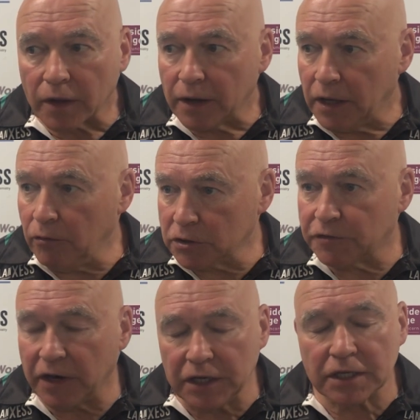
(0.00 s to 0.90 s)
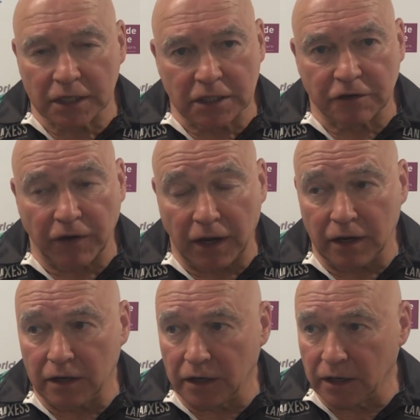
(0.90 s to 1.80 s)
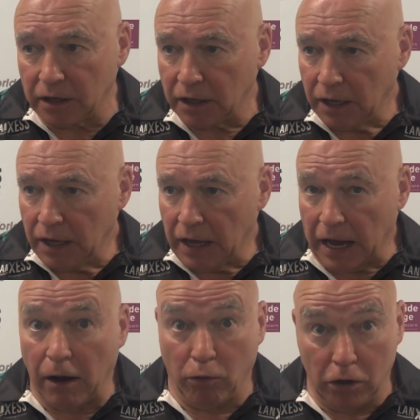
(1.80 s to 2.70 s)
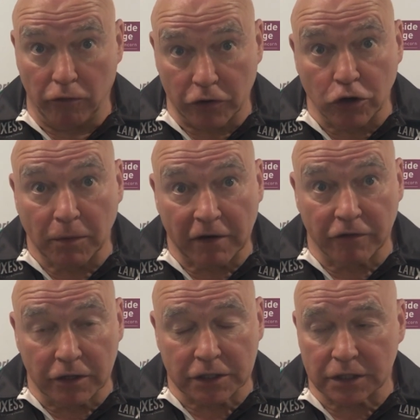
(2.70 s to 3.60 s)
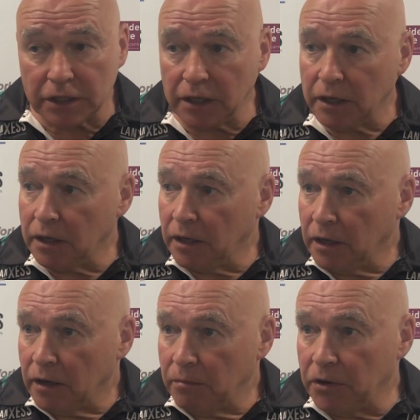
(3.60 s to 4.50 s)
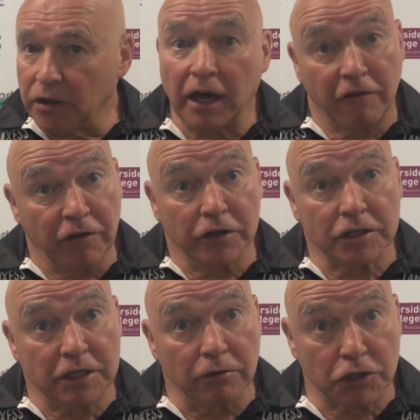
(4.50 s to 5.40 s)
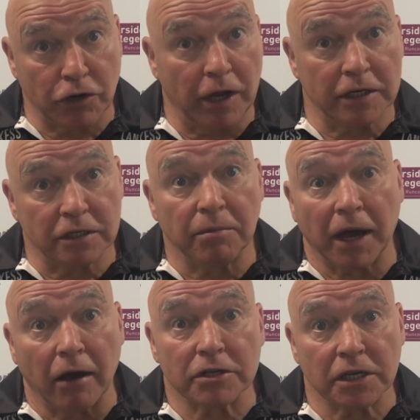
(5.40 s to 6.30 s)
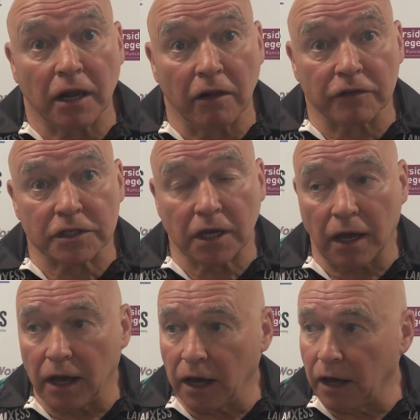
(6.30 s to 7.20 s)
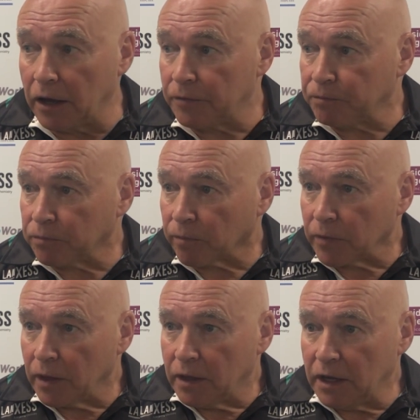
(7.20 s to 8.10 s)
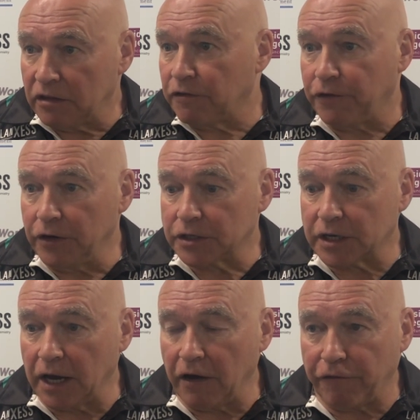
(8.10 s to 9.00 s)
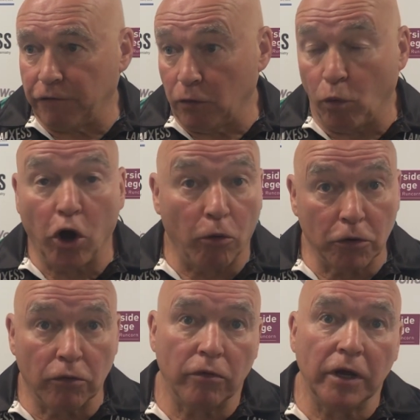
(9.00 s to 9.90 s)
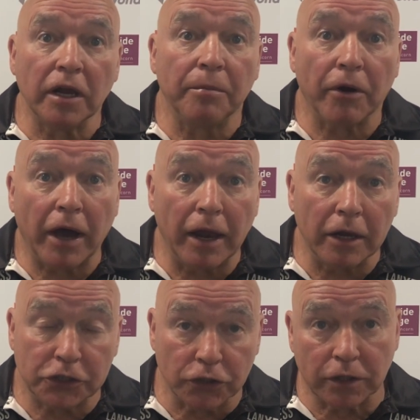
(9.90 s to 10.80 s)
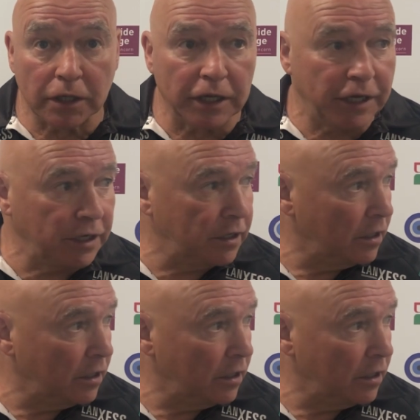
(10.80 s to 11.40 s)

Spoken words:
It was very satisfying how we overcome adversity, but the adversity was created by ourselves. In the first half we opened up really brightly, took a lead.